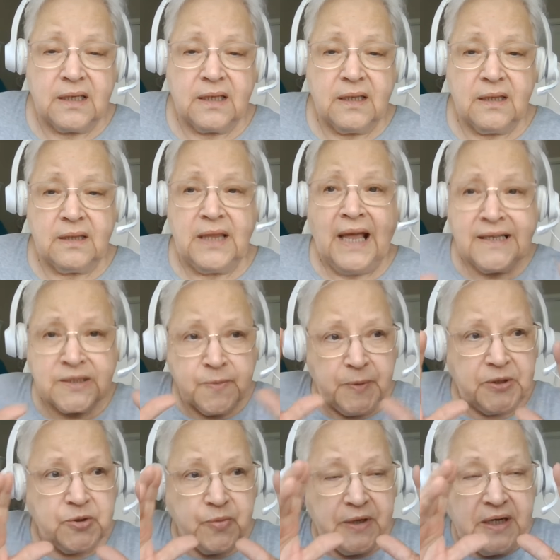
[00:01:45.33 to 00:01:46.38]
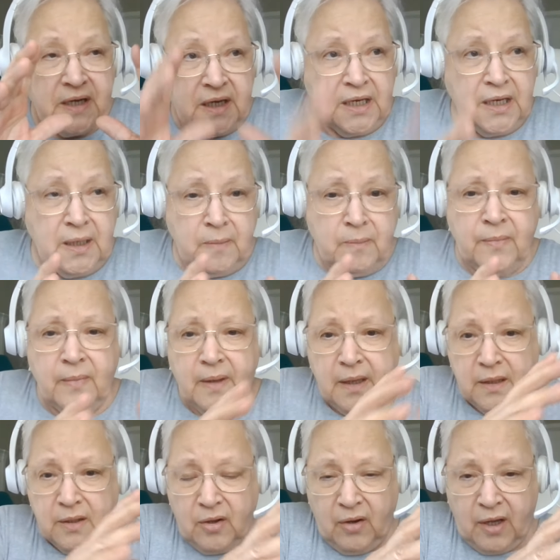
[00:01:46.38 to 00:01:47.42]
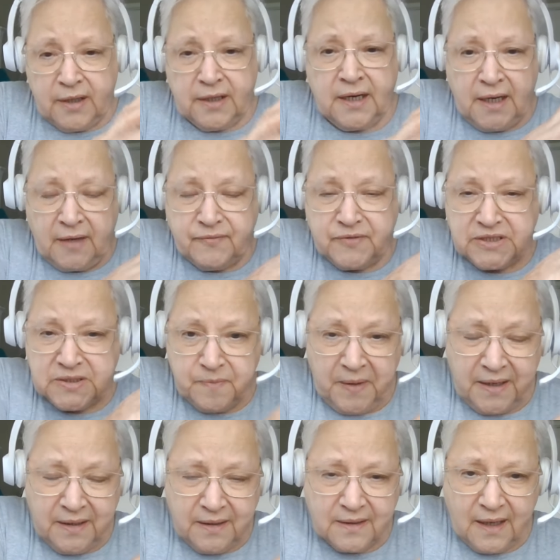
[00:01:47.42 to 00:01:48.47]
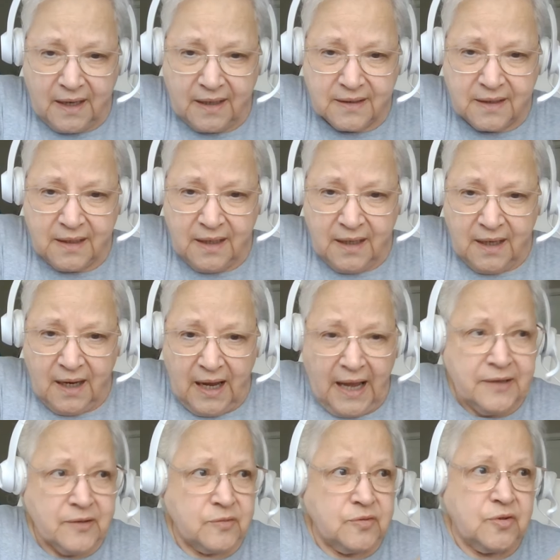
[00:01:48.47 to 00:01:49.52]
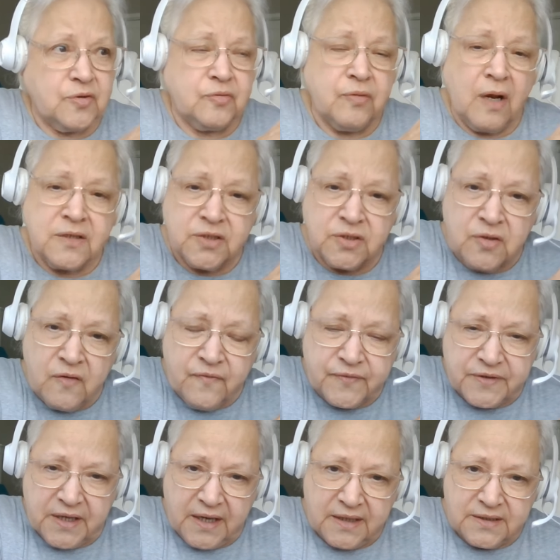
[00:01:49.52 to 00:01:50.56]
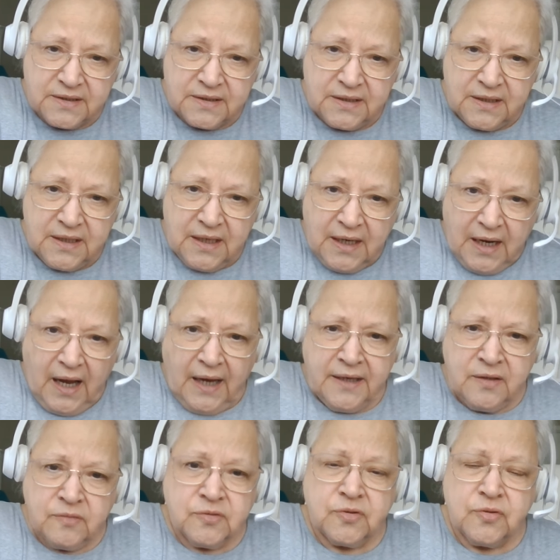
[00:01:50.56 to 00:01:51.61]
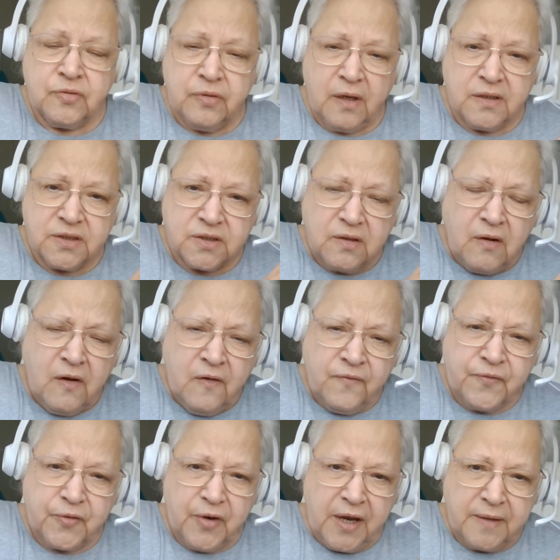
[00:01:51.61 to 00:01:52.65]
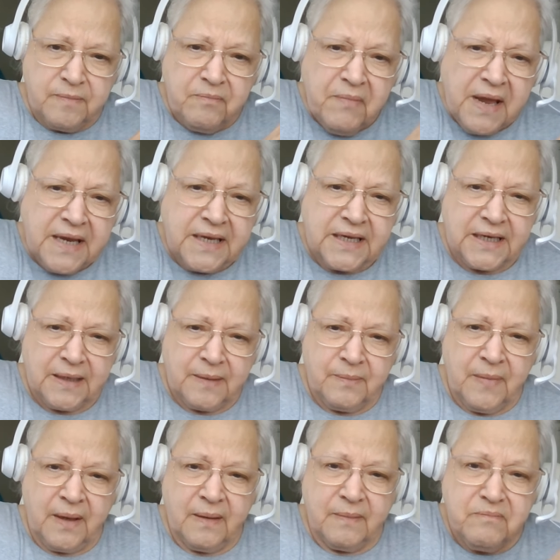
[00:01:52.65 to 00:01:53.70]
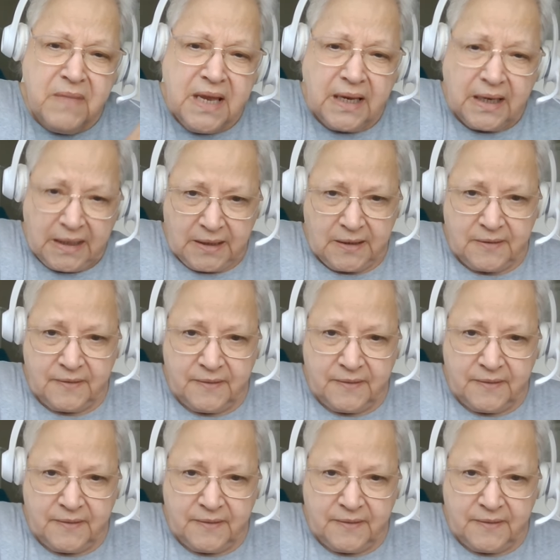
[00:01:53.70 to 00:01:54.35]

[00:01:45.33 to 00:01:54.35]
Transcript: That's between him and God, and I respect that. I don't cross over that. I don't cross over and make him me